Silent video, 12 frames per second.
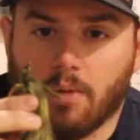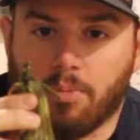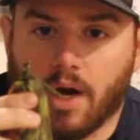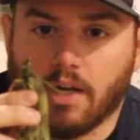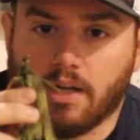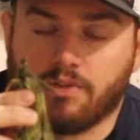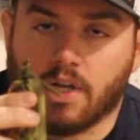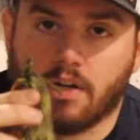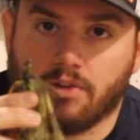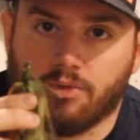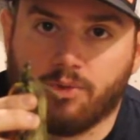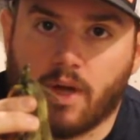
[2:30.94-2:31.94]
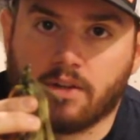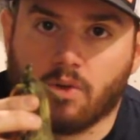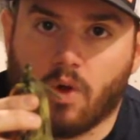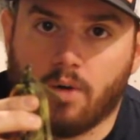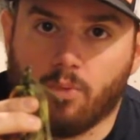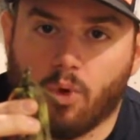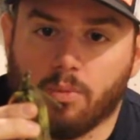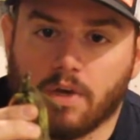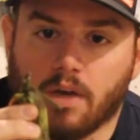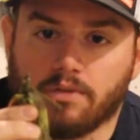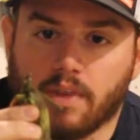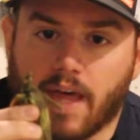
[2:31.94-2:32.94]
but it's going to deflect a lot more
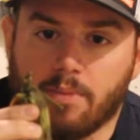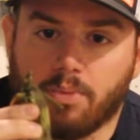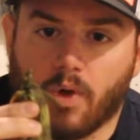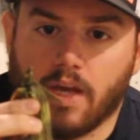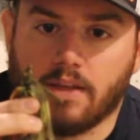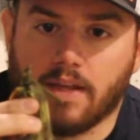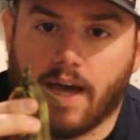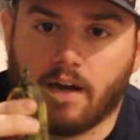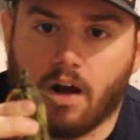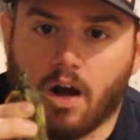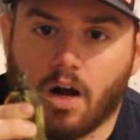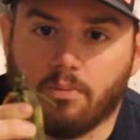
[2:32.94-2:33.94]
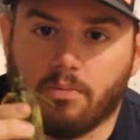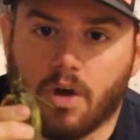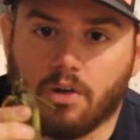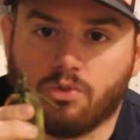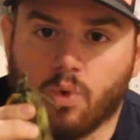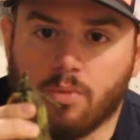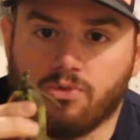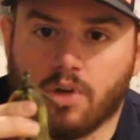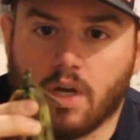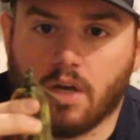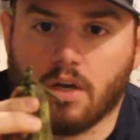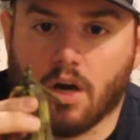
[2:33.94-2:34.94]
because of that blade and that arm. A swim
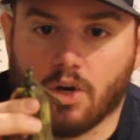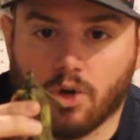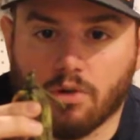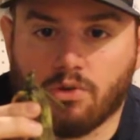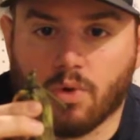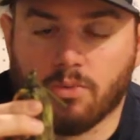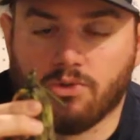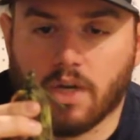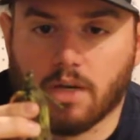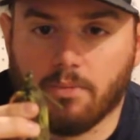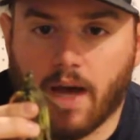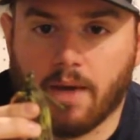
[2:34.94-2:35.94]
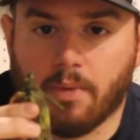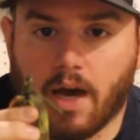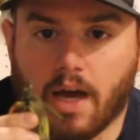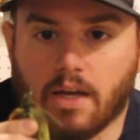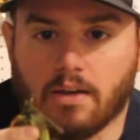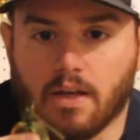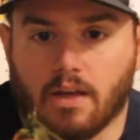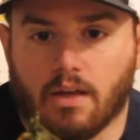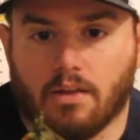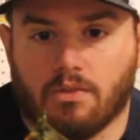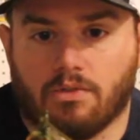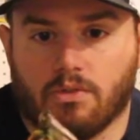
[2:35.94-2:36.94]
jig, a good swim jig in my mind,
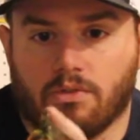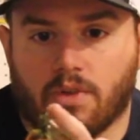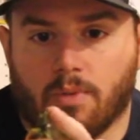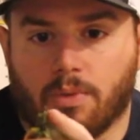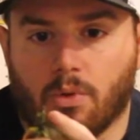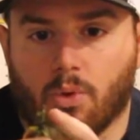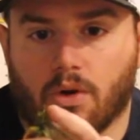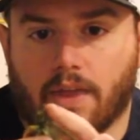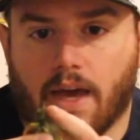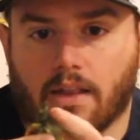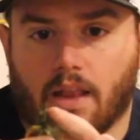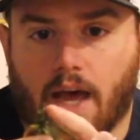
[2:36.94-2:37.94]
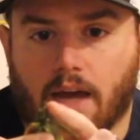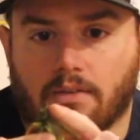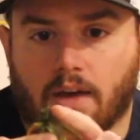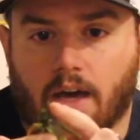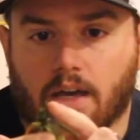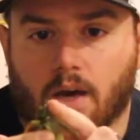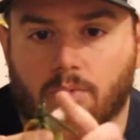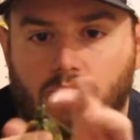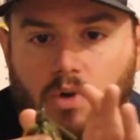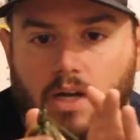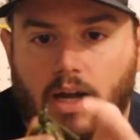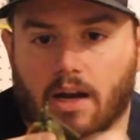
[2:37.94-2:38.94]
is something where that line tie comes
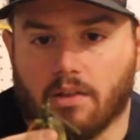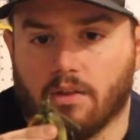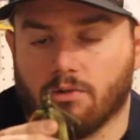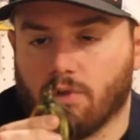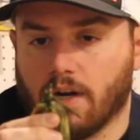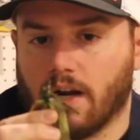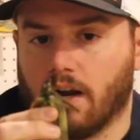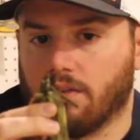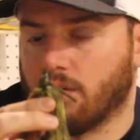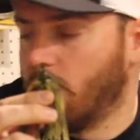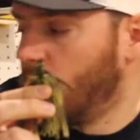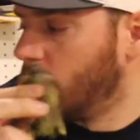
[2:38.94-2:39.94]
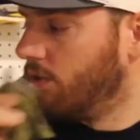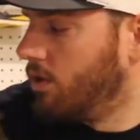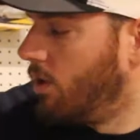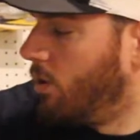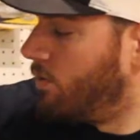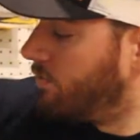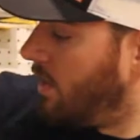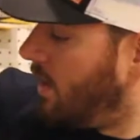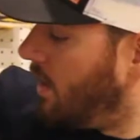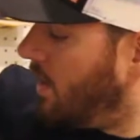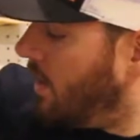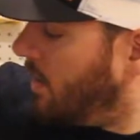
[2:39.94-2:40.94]
right out of the cone of the nose.
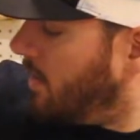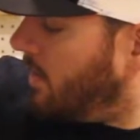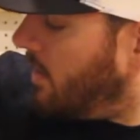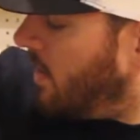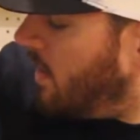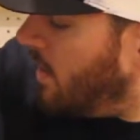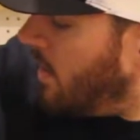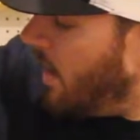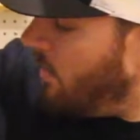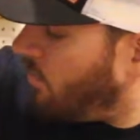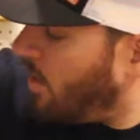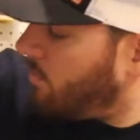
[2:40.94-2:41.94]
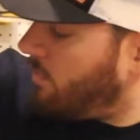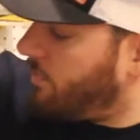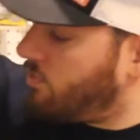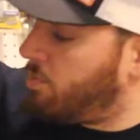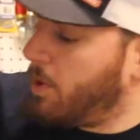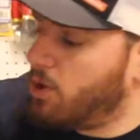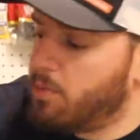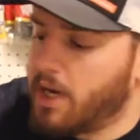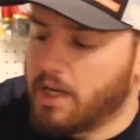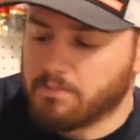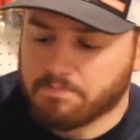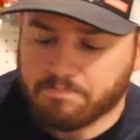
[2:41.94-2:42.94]
In terms of a
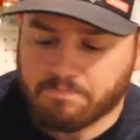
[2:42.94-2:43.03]
spinnerbait,